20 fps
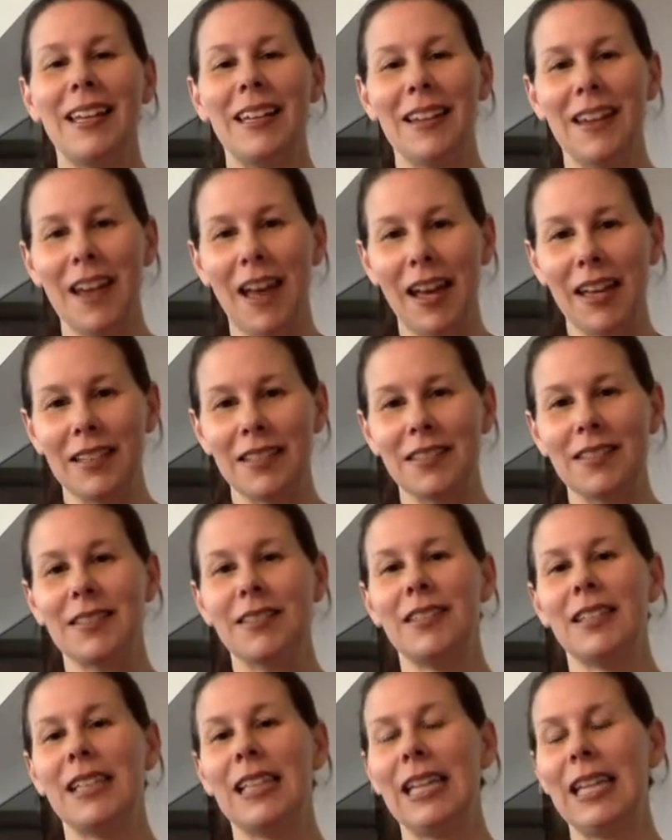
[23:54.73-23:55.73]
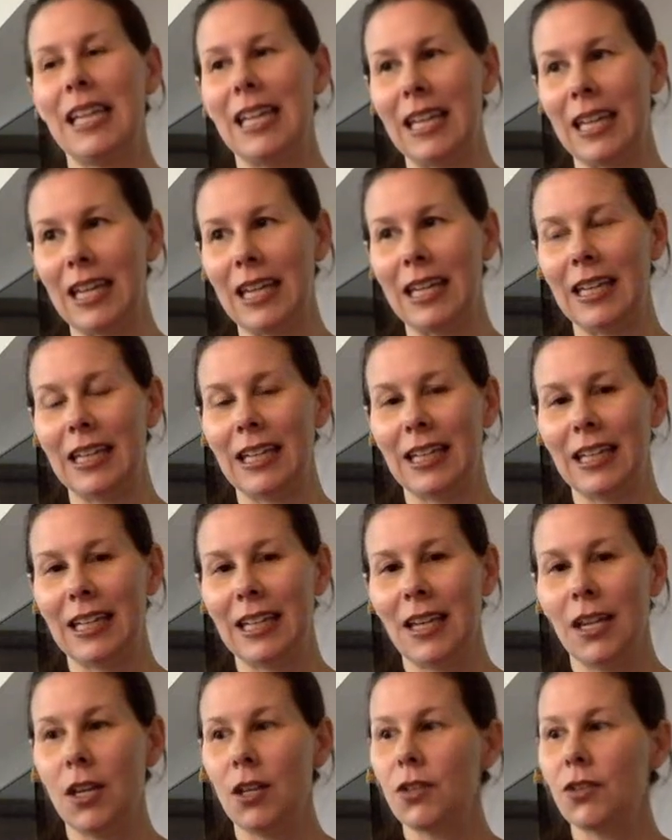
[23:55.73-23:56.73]
nice he.
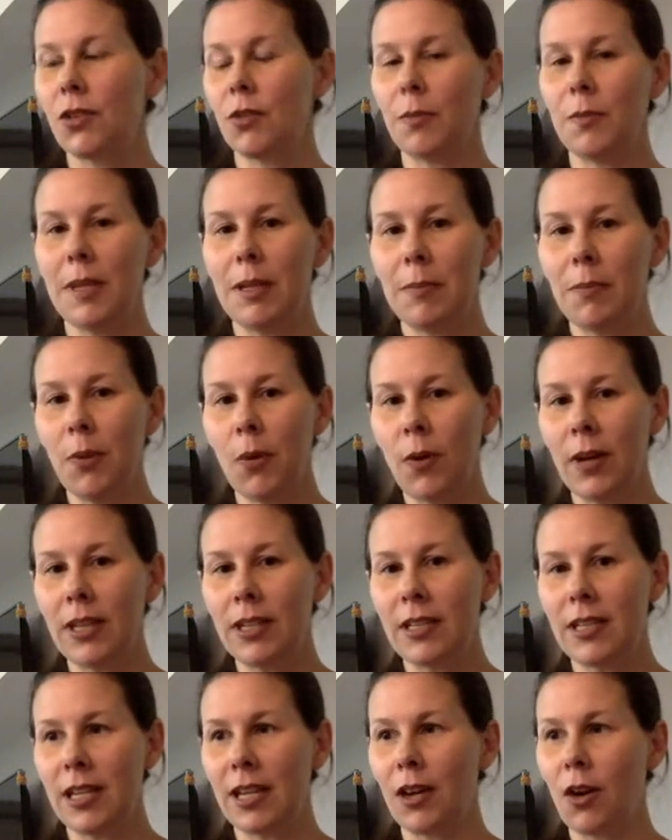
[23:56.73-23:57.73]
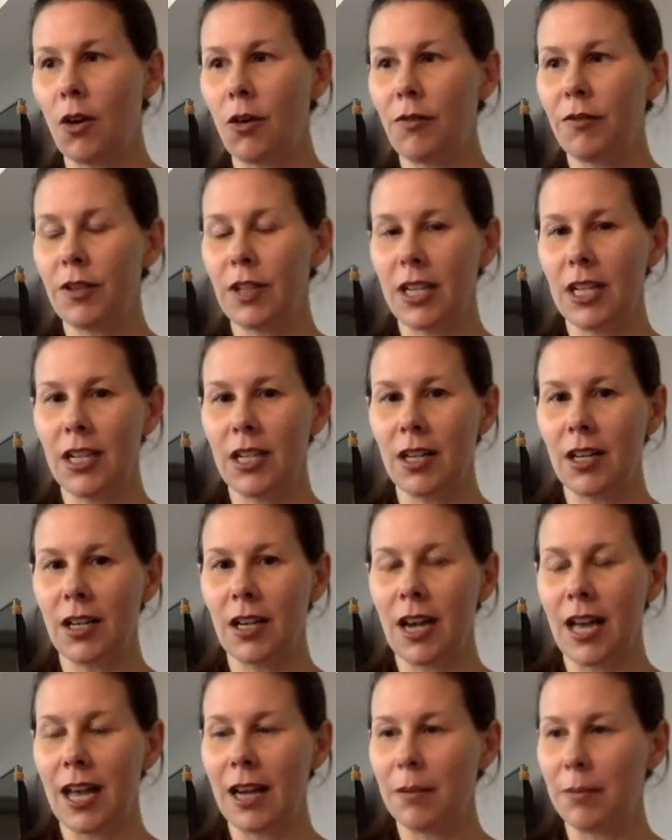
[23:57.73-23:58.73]
So me pointing over
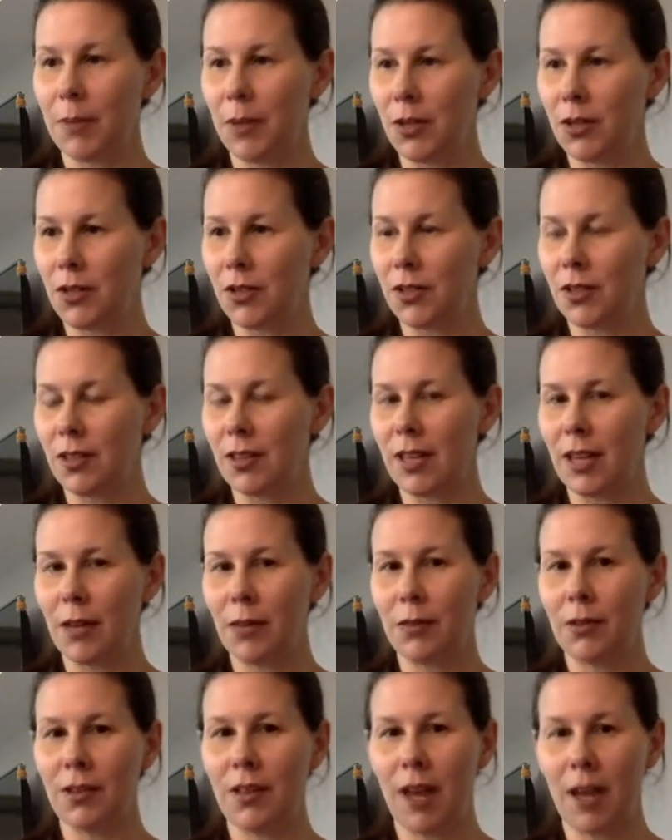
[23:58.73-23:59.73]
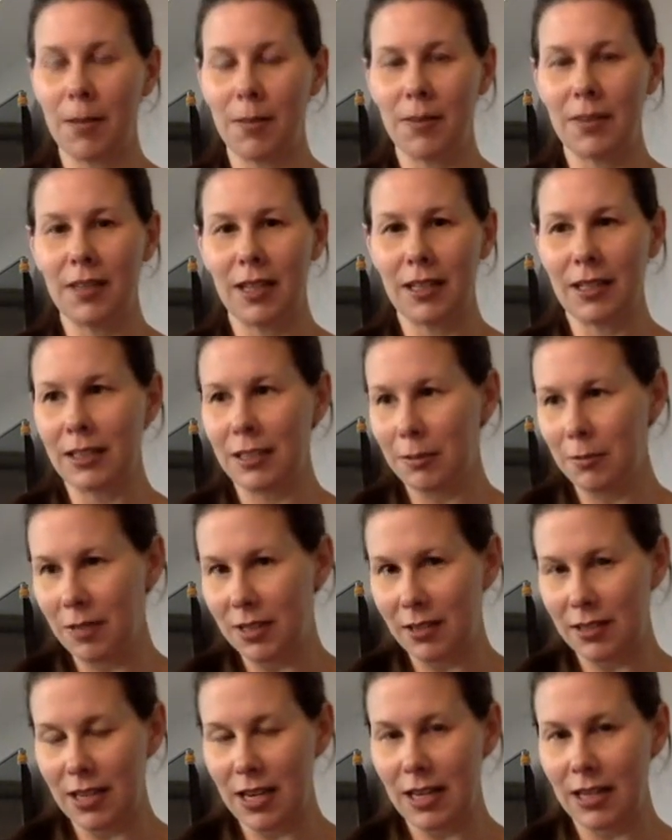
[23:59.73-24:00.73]
here at a person that would hypothetically be
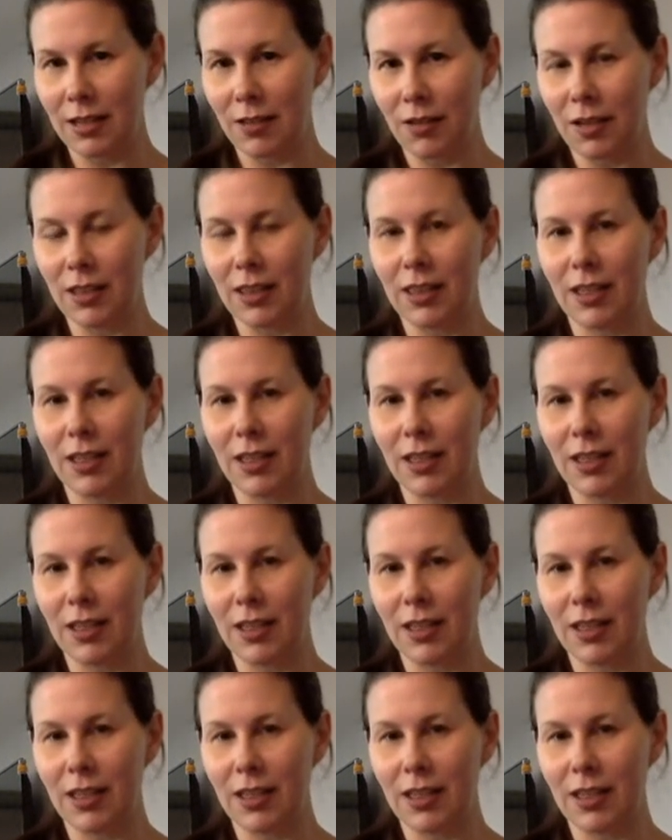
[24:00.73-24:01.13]
standing right